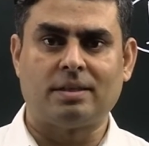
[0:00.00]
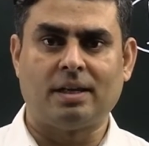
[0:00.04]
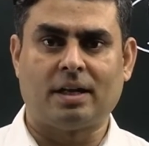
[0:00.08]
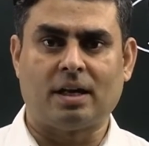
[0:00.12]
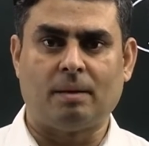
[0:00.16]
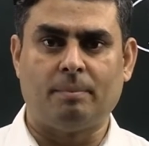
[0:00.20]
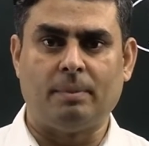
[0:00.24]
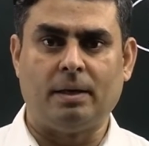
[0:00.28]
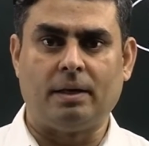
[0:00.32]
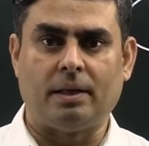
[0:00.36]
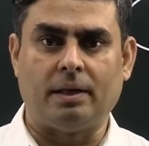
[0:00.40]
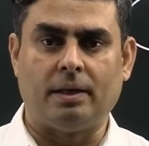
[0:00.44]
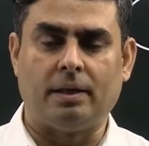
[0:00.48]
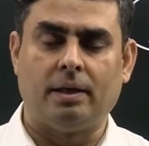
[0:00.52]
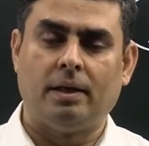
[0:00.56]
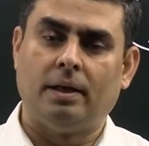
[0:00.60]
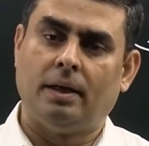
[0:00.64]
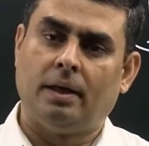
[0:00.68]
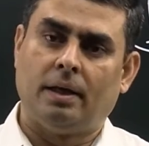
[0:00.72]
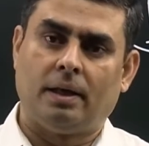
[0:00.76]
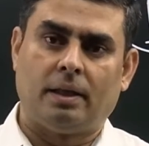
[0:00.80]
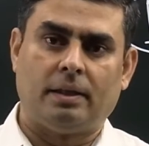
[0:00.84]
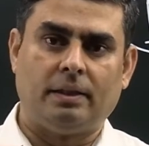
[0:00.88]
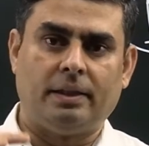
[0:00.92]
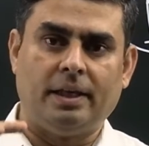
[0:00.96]
committee,
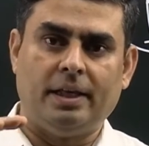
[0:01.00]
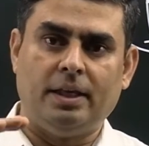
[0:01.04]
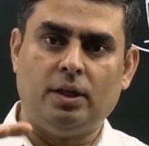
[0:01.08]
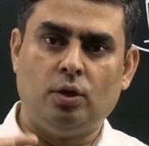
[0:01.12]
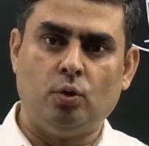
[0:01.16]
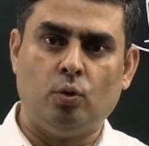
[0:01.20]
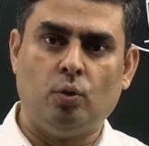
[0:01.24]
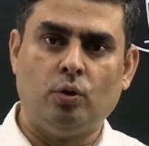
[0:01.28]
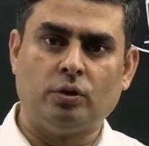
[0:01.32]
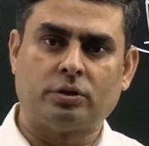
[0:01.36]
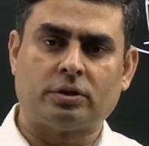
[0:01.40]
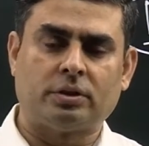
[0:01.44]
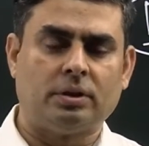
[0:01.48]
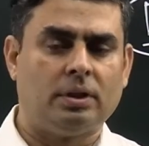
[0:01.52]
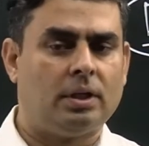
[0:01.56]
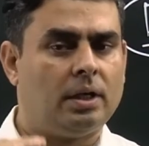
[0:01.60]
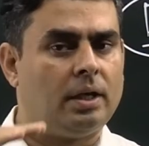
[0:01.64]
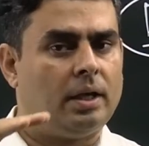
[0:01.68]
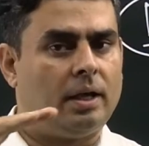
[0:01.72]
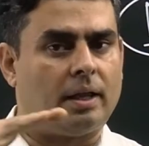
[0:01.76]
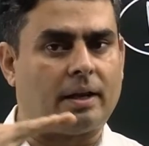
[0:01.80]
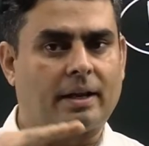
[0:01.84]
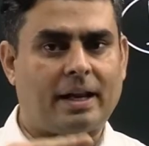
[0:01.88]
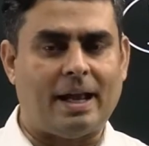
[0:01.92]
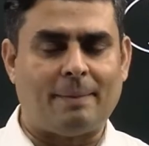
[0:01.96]
they use
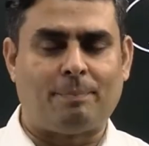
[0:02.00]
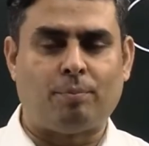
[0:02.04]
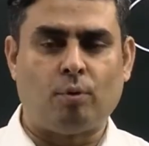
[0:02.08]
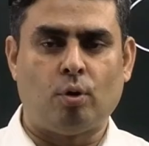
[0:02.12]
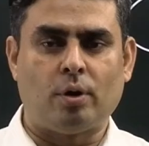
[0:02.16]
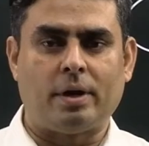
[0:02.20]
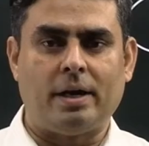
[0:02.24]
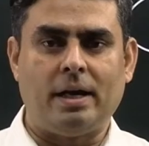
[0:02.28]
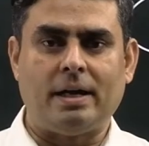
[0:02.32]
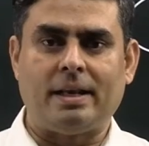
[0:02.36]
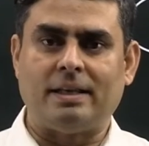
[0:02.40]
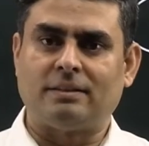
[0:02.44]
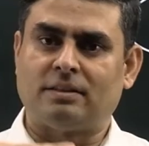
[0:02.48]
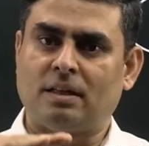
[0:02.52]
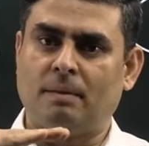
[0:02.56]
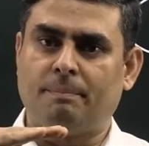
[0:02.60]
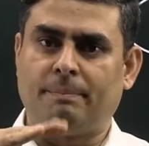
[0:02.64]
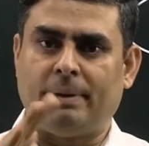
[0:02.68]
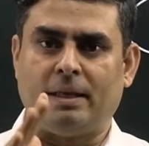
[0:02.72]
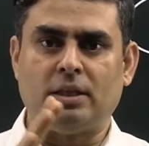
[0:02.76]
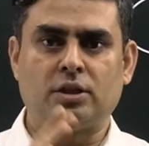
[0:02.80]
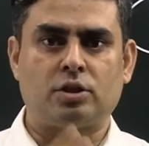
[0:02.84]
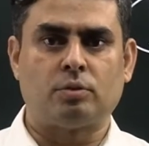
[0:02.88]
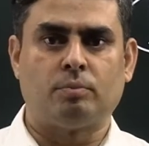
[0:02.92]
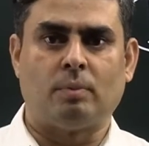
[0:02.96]
repo rate as a
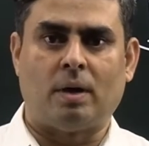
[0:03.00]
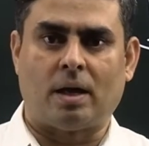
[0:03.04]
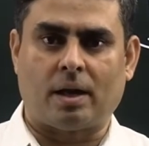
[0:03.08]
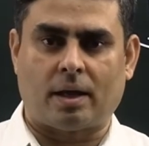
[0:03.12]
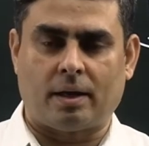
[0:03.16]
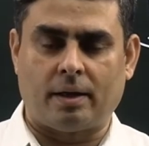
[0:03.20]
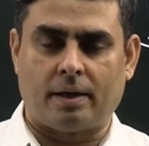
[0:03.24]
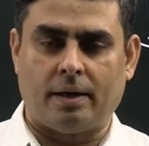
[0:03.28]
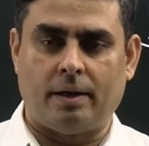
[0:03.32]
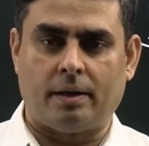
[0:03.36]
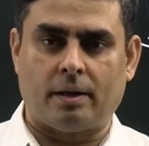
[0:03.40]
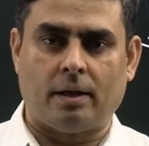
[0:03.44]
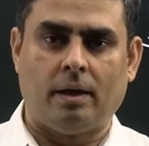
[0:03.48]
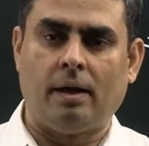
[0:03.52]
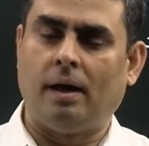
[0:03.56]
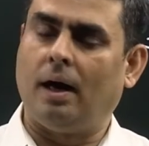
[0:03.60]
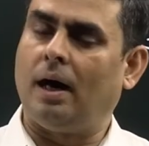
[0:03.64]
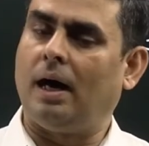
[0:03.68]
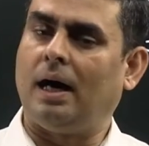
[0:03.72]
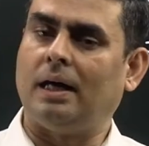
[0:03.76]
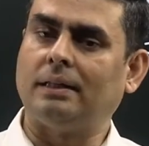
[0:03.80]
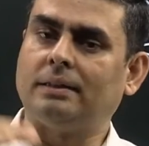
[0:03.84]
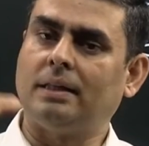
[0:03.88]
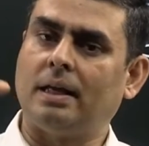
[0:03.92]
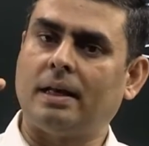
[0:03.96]
benchmark rate.
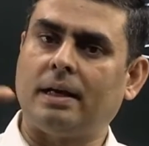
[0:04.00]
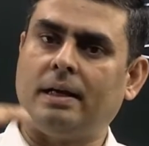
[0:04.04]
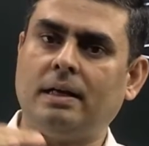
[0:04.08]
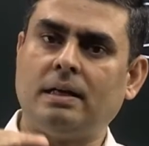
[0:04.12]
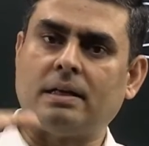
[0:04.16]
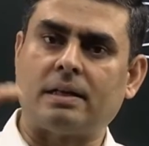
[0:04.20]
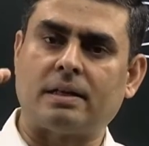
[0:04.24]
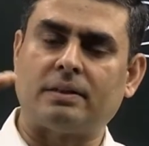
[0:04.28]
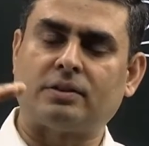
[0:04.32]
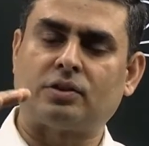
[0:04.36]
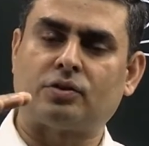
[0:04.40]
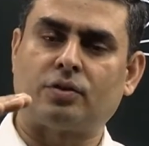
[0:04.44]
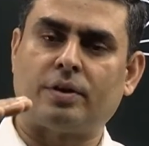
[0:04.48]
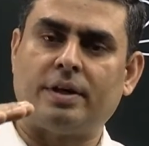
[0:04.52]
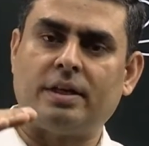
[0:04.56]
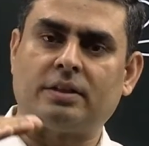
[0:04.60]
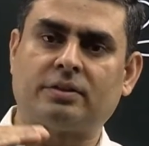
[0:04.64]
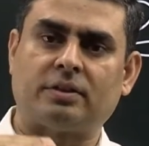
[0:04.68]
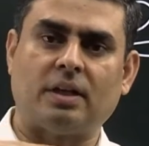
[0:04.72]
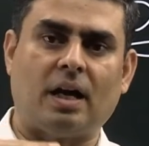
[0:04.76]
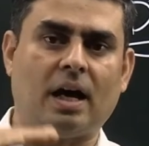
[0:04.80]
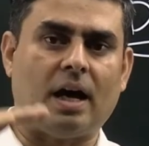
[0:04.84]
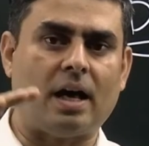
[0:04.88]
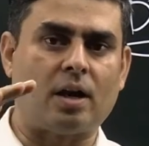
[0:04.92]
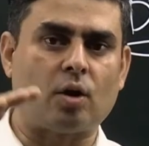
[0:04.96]
Other interest
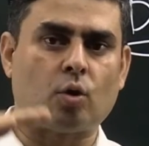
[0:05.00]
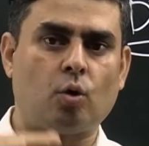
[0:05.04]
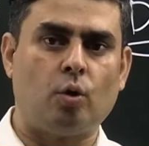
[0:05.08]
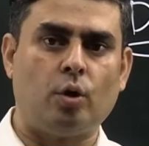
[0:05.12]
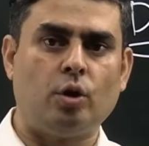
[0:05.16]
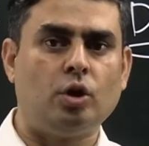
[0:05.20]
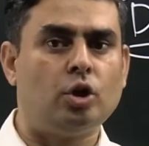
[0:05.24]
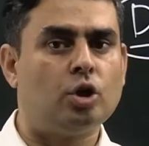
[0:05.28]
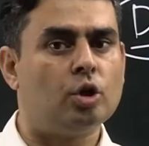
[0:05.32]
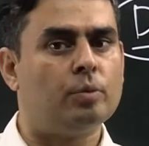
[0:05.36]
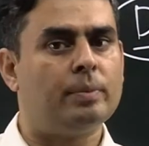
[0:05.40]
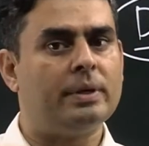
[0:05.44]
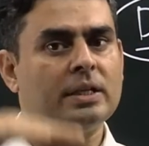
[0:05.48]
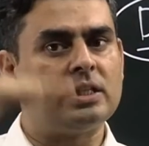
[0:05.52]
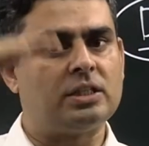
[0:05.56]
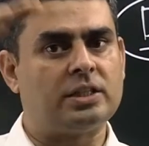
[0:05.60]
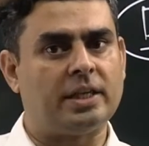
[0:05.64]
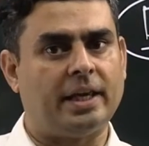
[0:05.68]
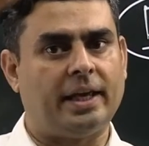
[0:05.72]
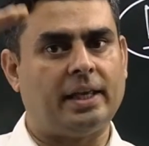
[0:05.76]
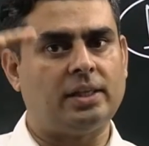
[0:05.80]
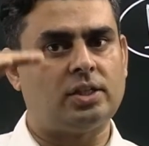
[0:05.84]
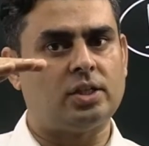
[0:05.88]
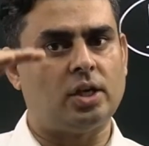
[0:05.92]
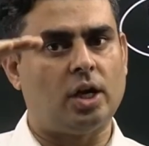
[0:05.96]
rates are going to be
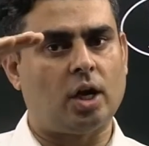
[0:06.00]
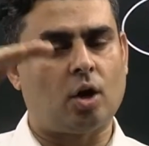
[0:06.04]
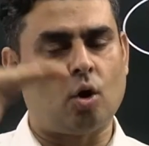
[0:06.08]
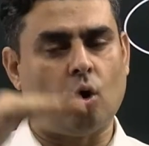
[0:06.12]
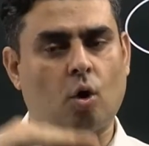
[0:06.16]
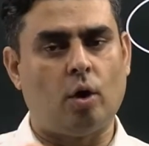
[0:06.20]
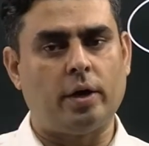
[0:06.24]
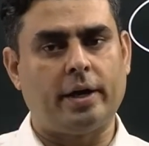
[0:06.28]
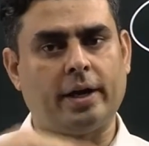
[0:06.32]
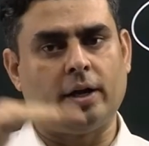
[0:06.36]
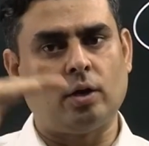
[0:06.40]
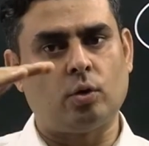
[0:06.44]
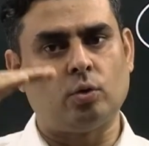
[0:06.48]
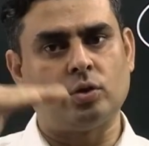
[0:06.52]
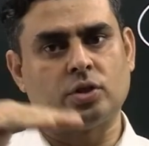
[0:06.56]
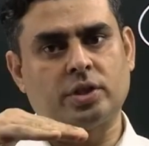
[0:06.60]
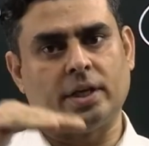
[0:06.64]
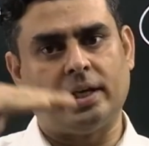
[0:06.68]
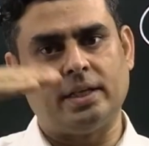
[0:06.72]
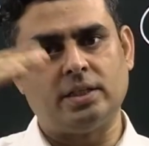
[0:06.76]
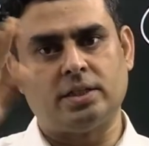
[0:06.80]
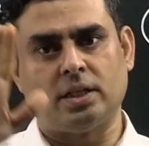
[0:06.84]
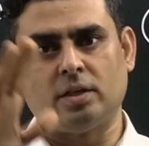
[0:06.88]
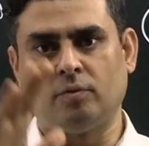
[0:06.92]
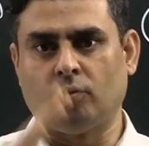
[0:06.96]
changed according to
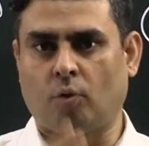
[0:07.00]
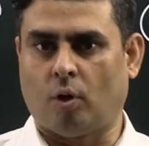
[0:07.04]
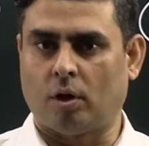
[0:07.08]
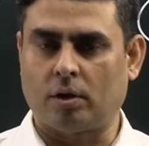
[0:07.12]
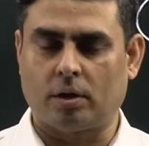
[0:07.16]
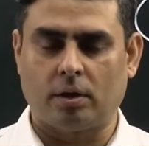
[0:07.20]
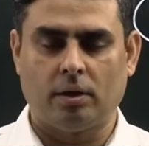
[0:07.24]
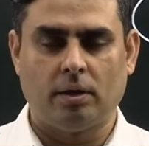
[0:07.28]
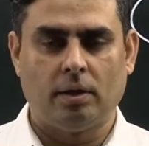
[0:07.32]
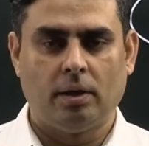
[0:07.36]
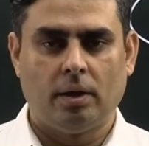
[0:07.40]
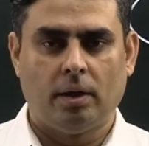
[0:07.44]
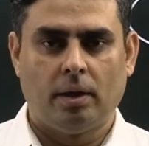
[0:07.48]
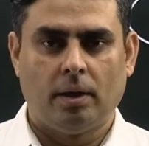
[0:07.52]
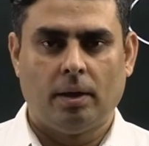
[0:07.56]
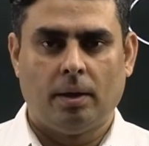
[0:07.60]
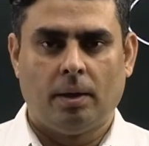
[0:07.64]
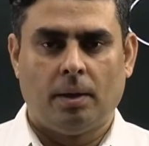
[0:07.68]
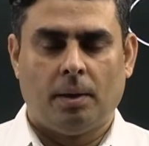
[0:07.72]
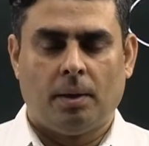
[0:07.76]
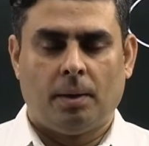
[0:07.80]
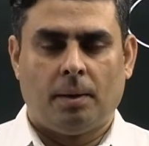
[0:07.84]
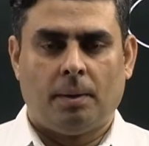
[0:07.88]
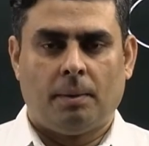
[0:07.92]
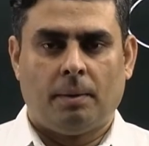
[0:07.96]
change in what?
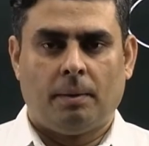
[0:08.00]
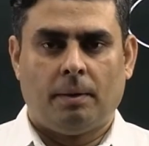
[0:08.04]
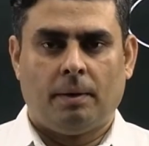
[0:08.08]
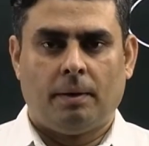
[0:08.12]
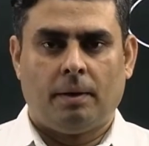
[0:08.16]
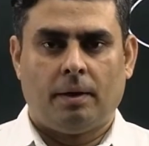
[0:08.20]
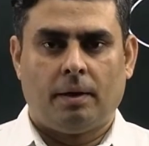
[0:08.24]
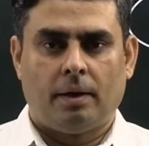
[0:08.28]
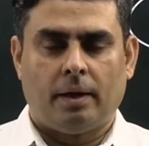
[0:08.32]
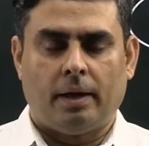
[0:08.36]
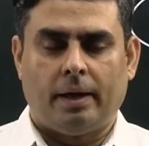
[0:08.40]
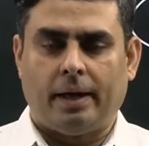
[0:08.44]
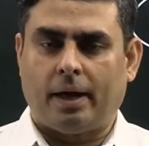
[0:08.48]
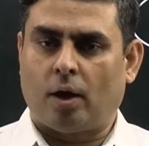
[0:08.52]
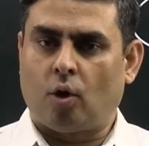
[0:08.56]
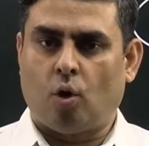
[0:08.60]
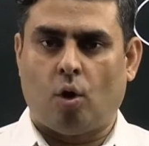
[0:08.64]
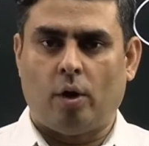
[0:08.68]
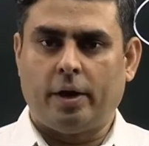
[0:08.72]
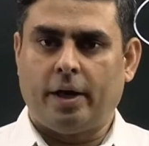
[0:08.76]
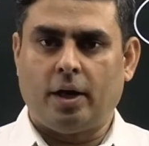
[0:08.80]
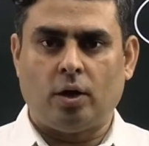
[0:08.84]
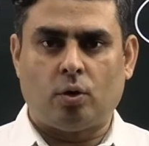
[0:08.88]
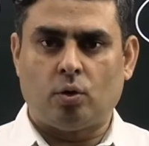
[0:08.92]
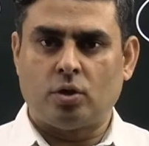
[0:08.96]

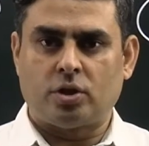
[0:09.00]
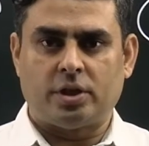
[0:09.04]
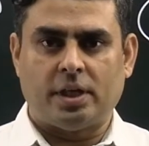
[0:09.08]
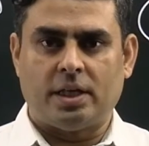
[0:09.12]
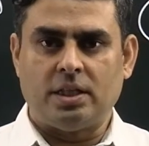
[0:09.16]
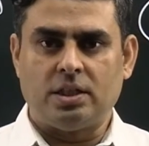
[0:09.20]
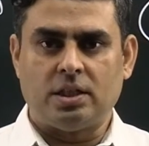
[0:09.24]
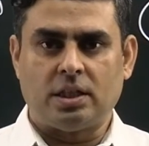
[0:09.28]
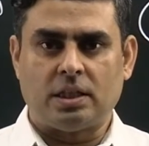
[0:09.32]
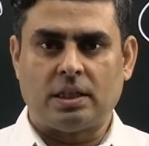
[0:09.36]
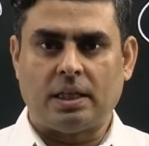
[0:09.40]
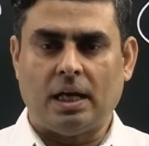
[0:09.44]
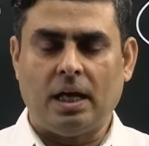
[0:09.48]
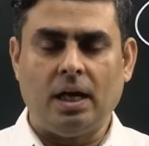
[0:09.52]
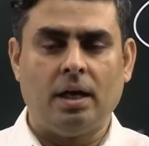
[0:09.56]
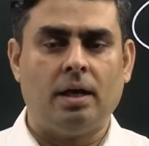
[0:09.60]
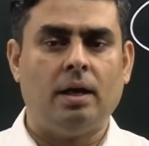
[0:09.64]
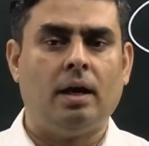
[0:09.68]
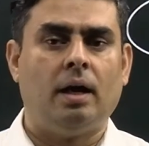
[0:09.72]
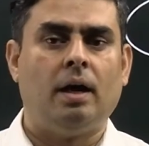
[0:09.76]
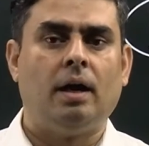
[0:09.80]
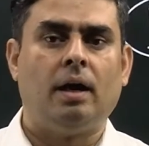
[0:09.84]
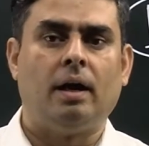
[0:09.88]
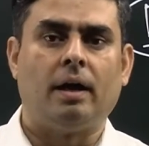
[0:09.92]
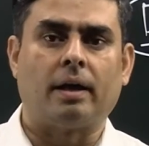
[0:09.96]
According to change in the
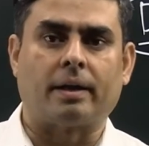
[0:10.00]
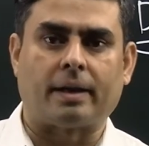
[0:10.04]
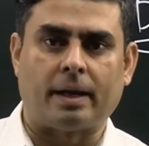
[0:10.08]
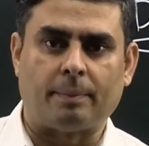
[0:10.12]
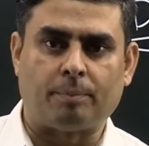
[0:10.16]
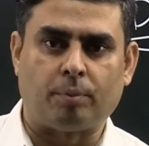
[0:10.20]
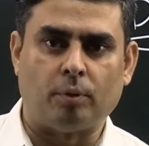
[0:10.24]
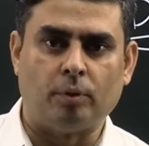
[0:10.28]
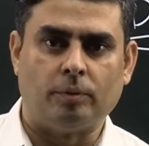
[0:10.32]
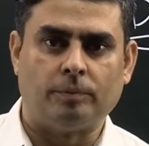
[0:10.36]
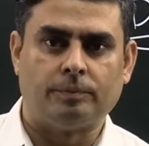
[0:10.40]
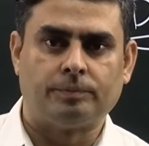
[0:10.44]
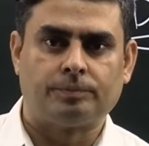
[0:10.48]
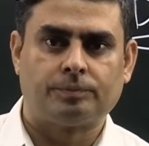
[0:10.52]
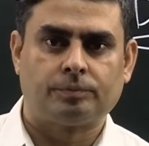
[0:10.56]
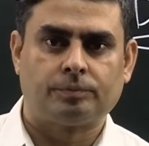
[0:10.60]
repo.